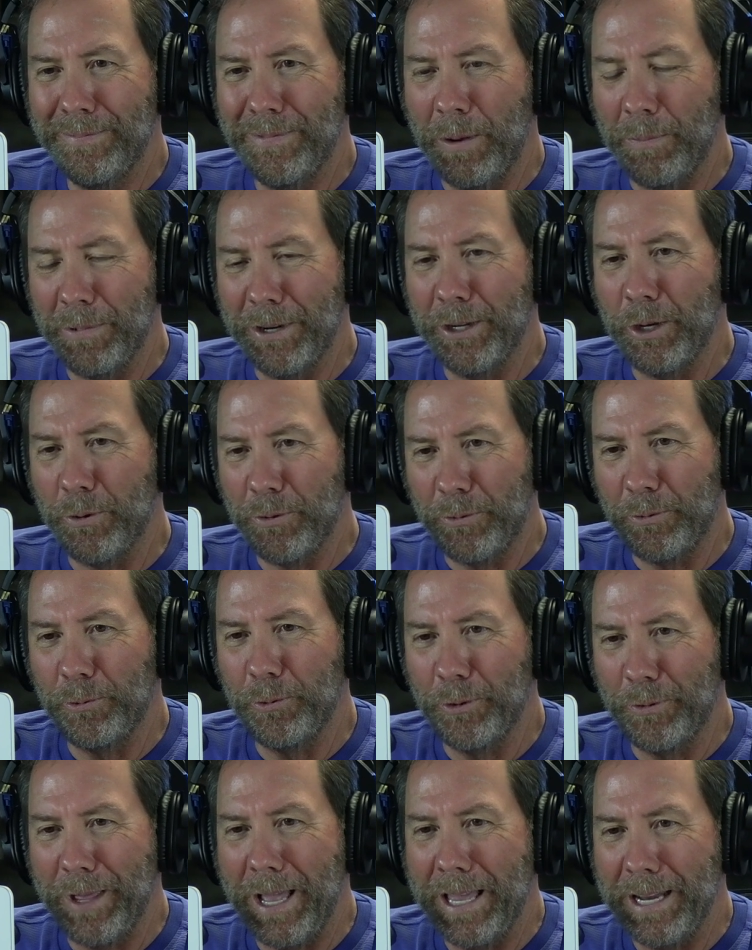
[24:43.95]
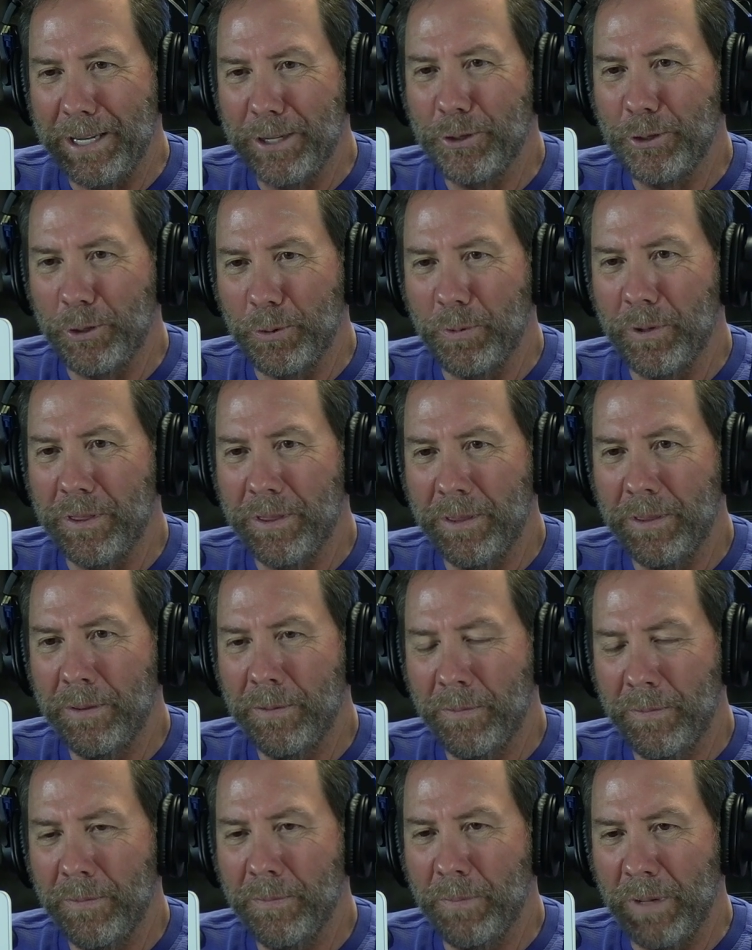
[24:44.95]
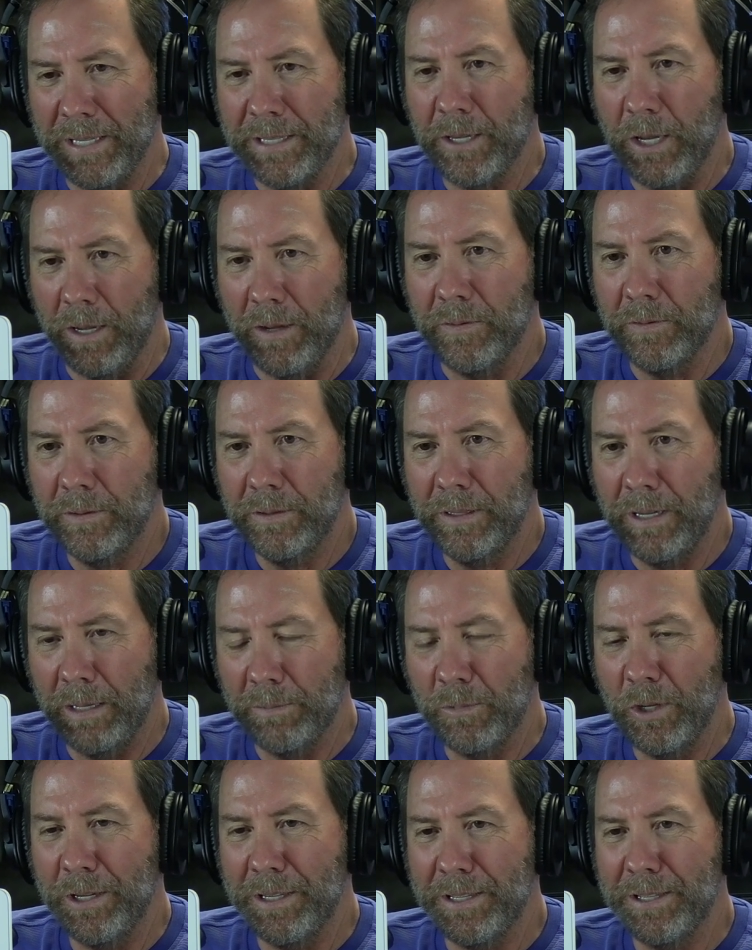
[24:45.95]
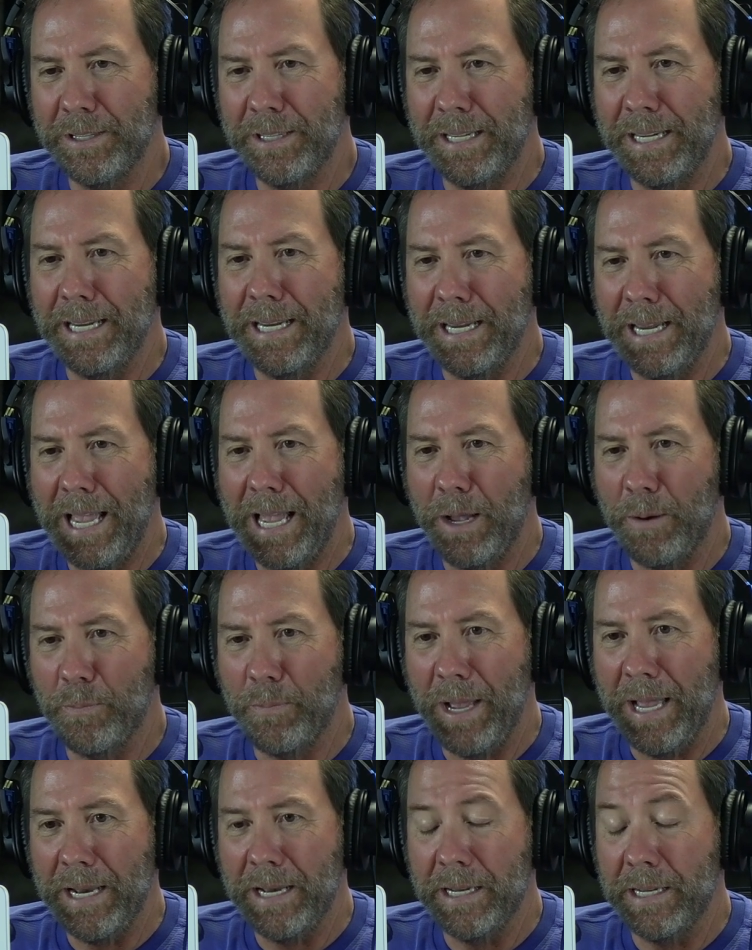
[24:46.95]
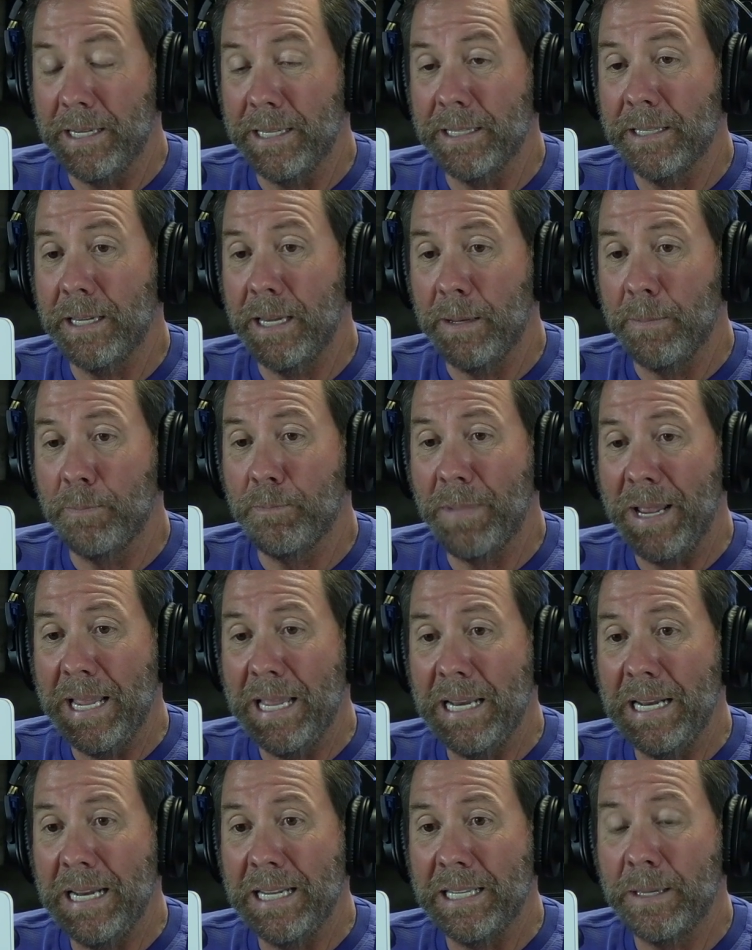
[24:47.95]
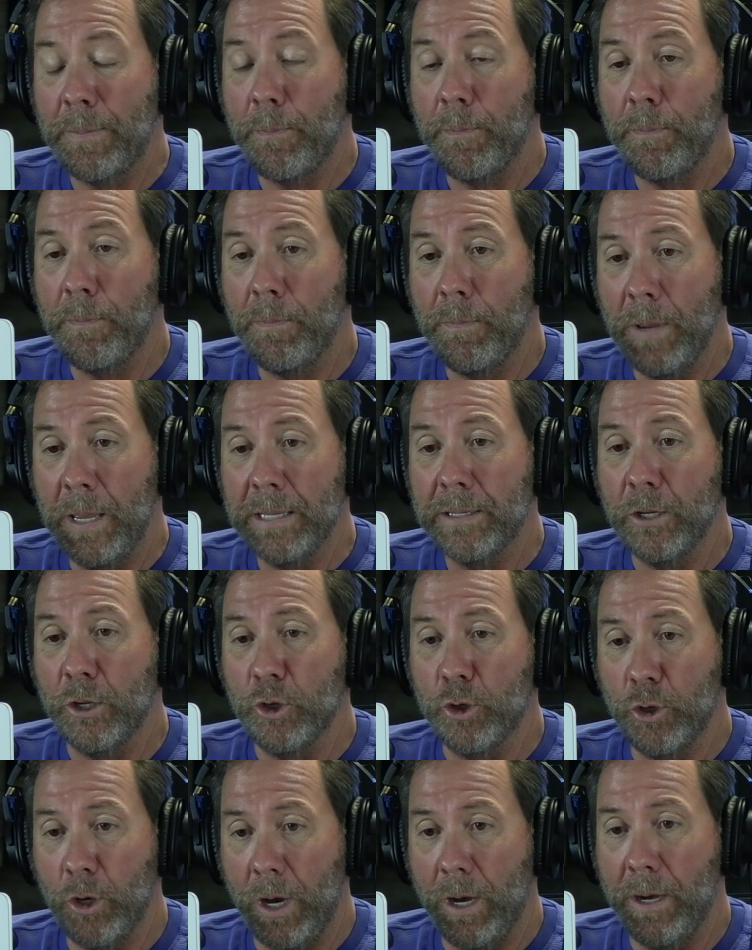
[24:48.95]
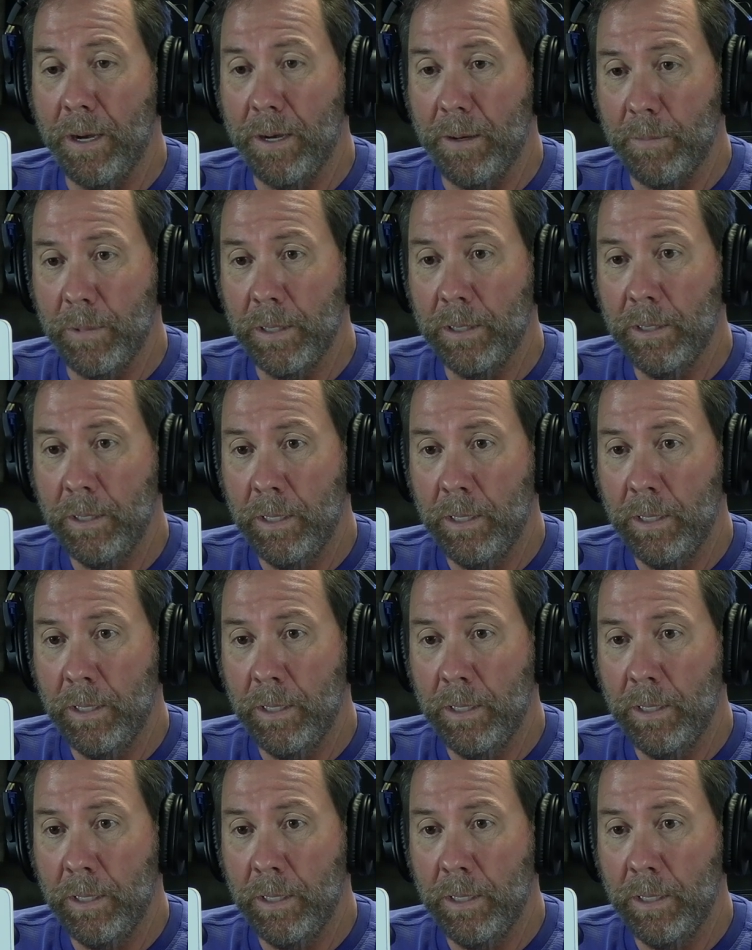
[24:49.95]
I'm going to go through that issue with myself. I'm going to see how bad it is. And man, it's a job.